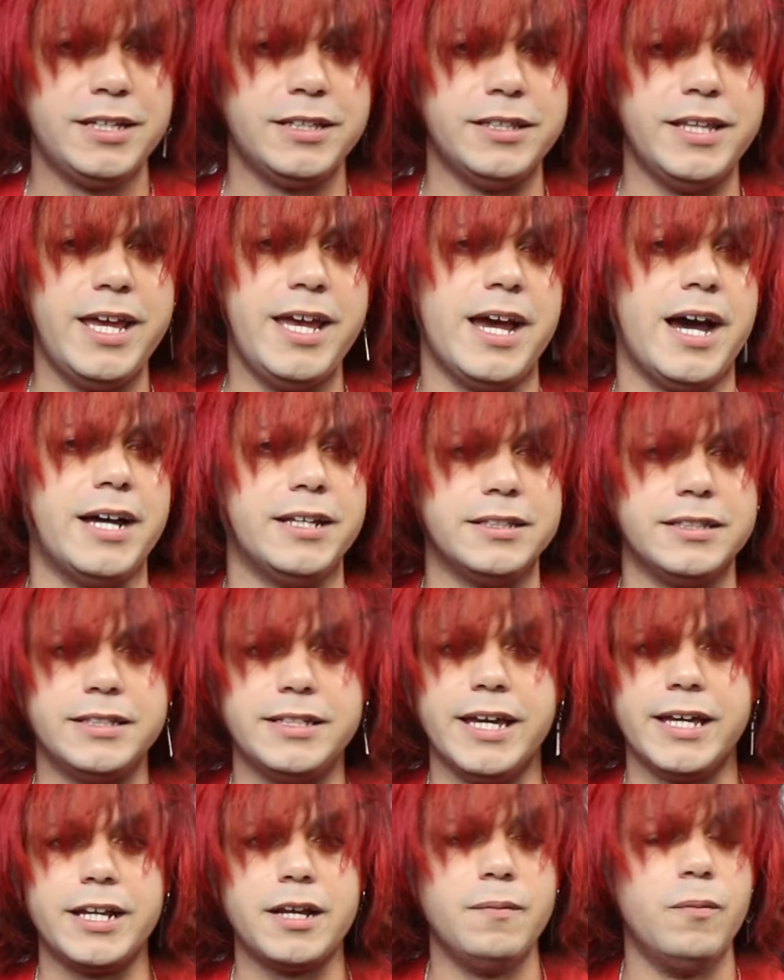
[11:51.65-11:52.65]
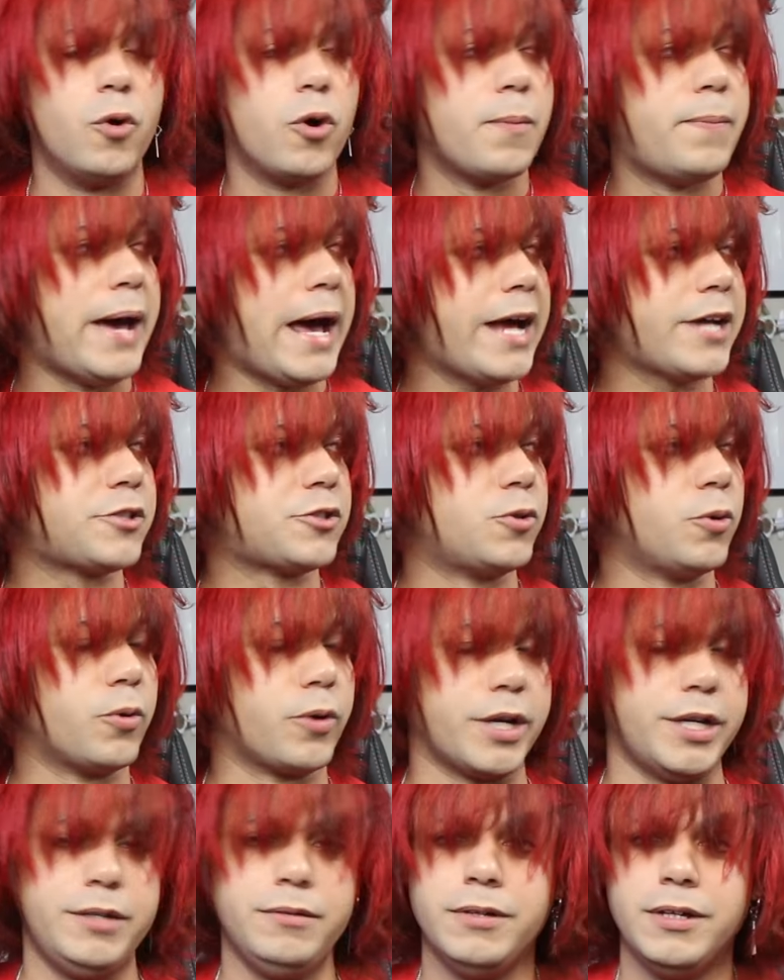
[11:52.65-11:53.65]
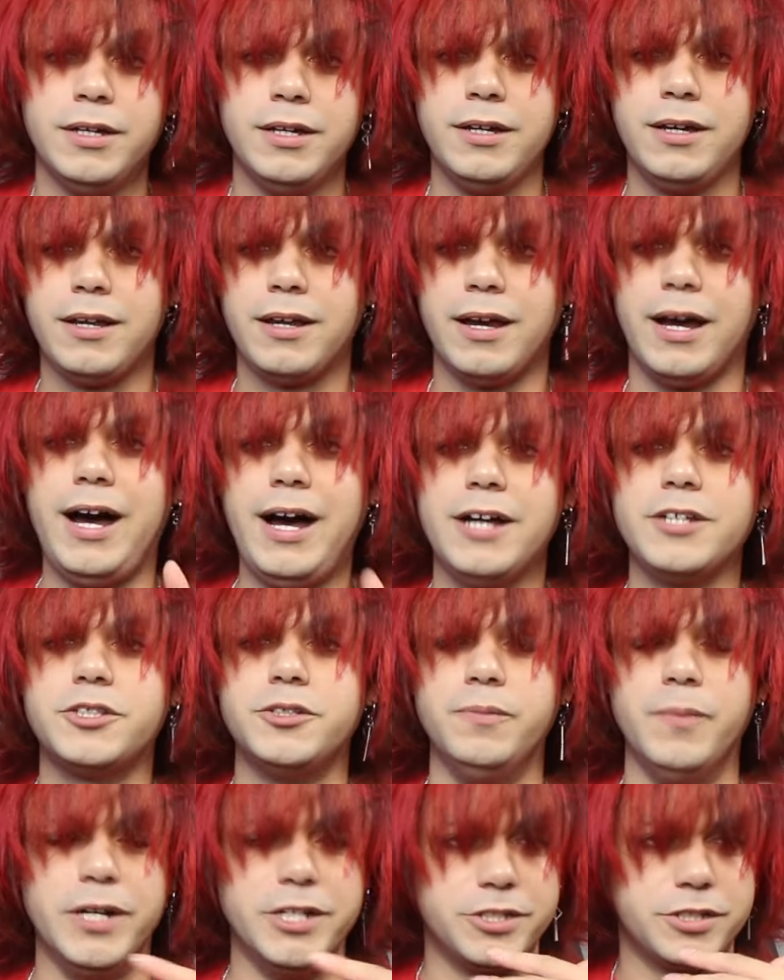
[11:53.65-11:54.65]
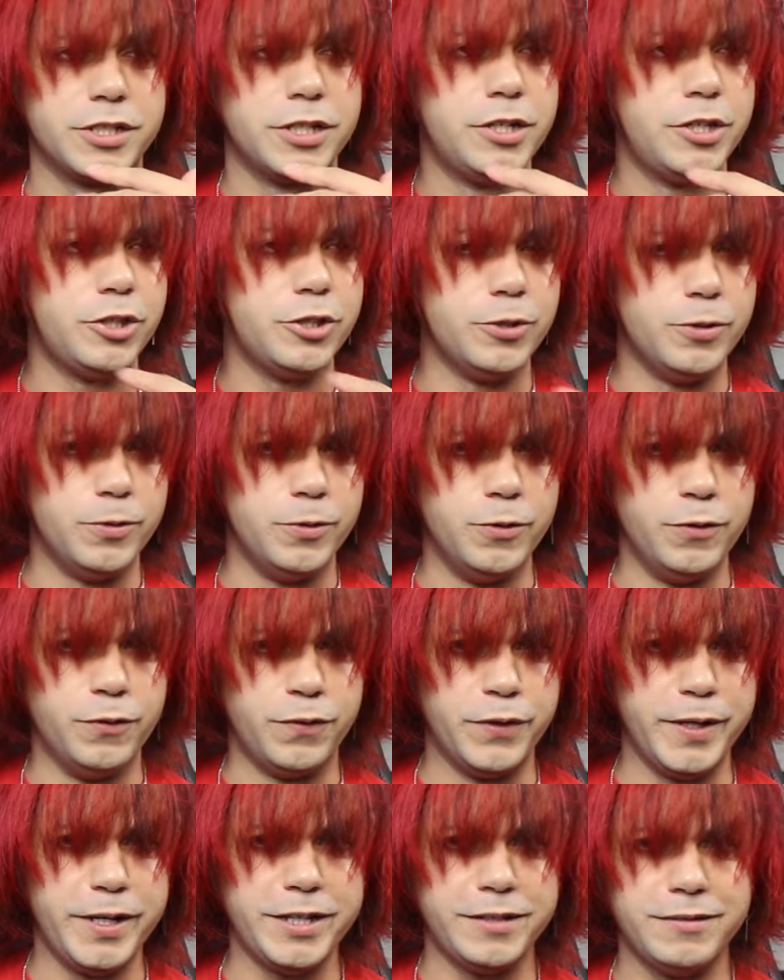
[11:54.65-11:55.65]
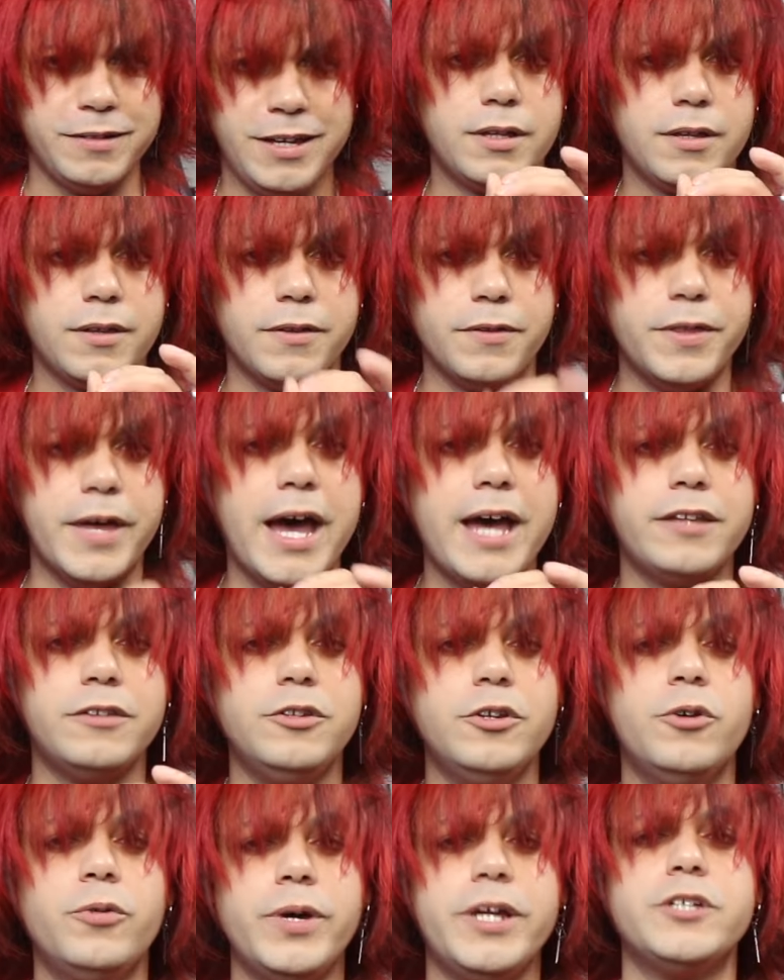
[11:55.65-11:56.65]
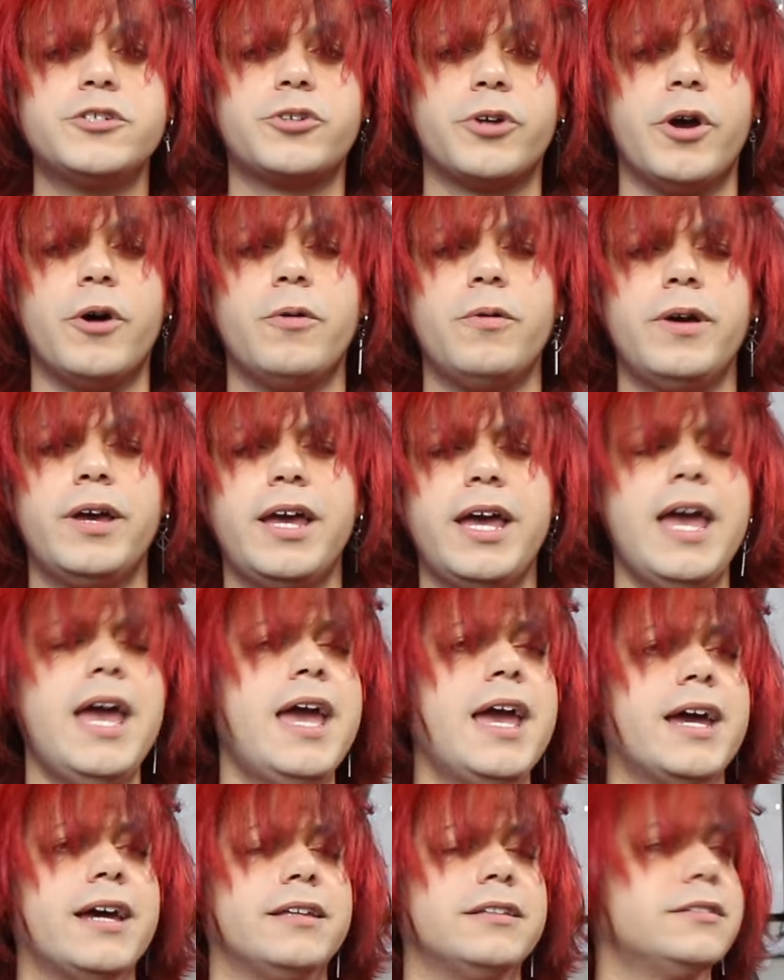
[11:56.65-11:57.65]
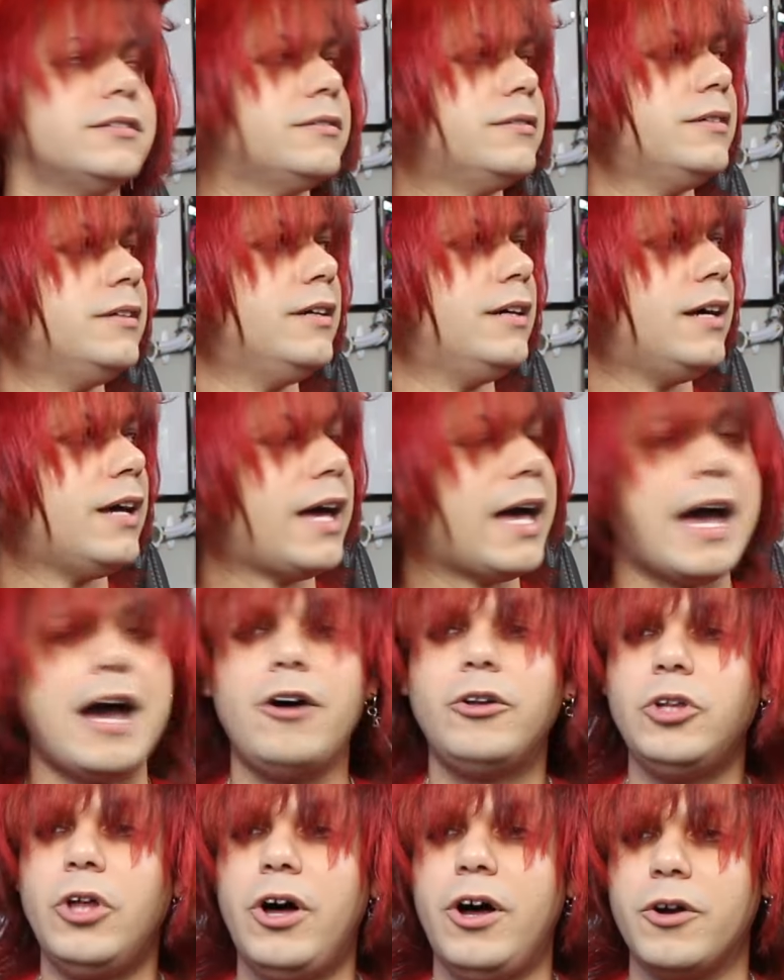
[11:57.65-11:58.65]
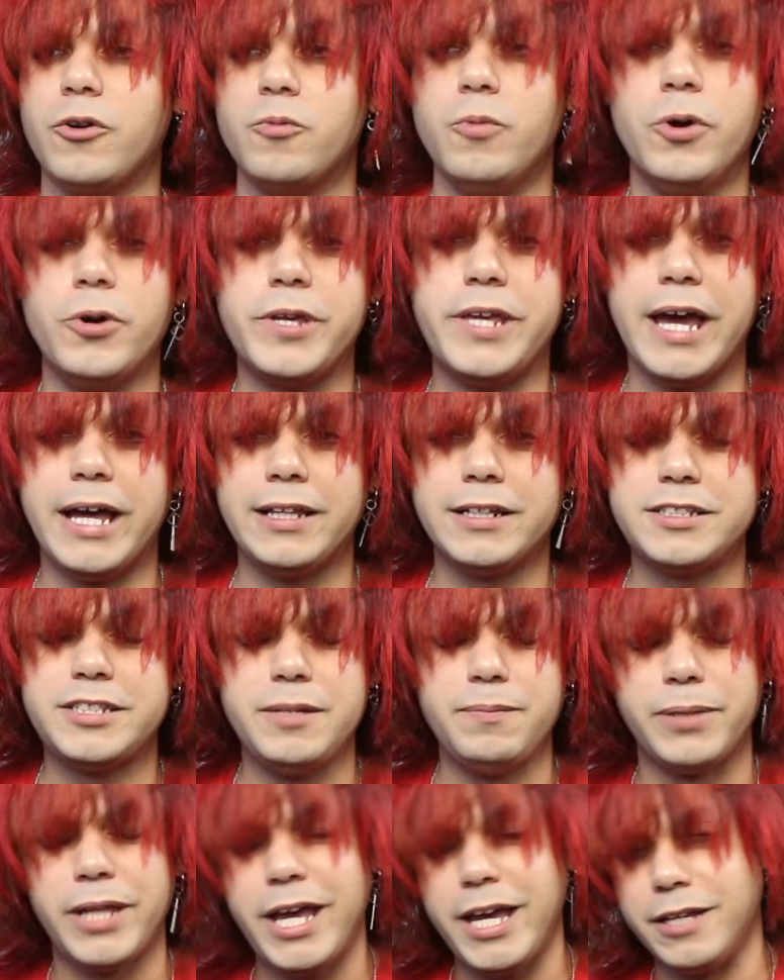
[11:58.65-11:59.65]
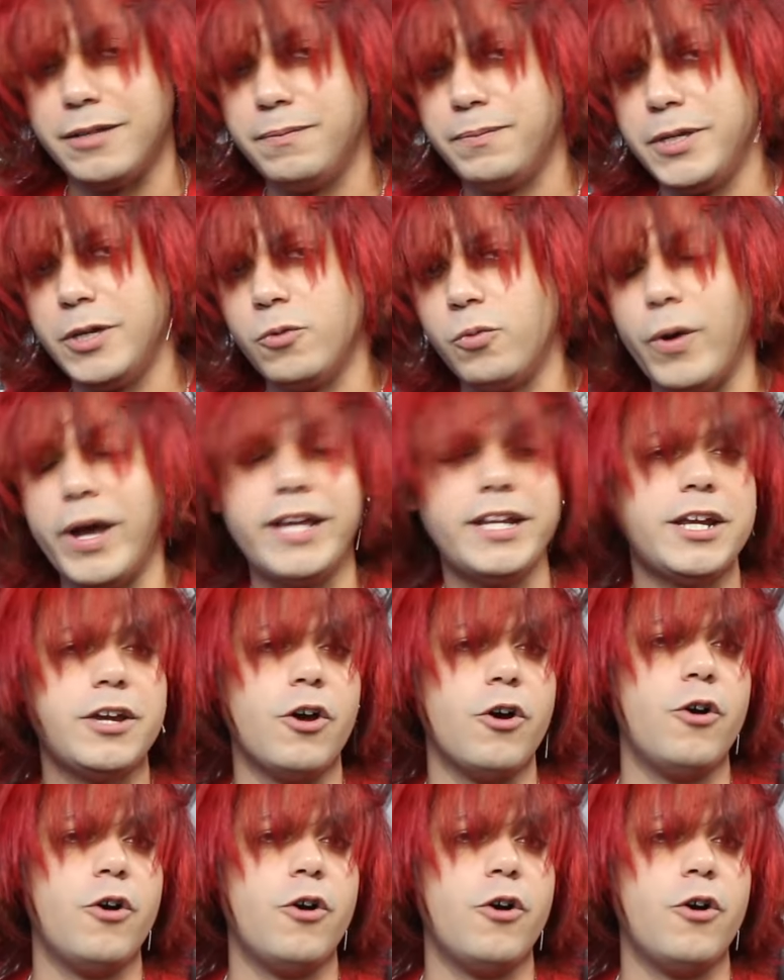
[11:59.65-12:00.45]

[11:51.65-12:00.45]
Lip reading: Neon getting more backstory, Azuma's new fit, that new intro, and how long will Galaxy Blade be waiting